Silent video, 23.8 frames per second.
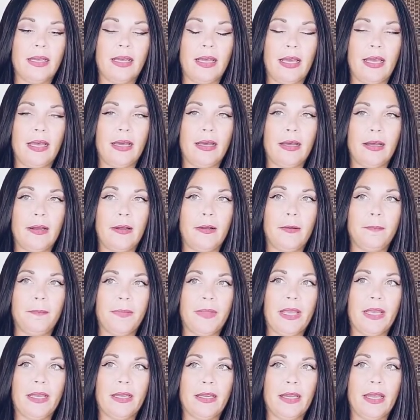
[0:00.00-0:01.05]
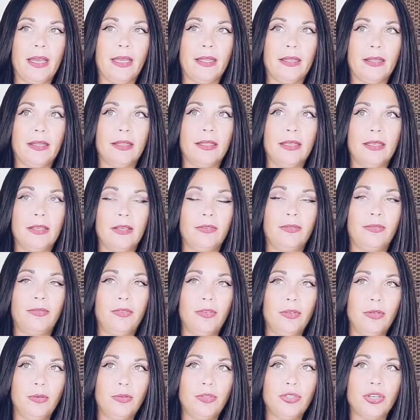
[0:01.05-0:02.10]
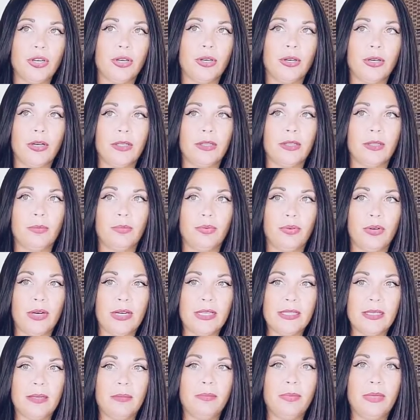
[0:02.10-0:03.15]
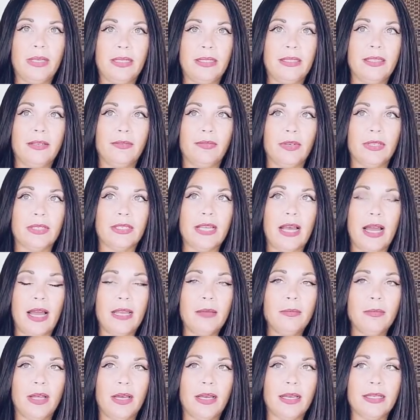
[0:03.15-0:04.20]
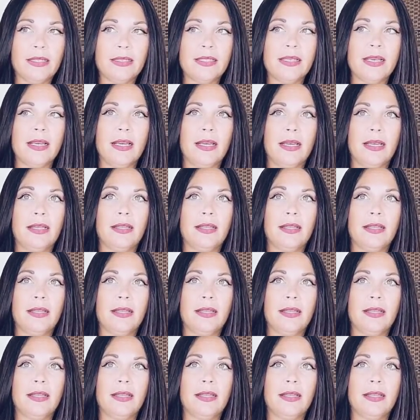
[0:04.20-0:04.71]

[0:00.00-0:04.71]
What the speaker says: and the future and the present being different timelines,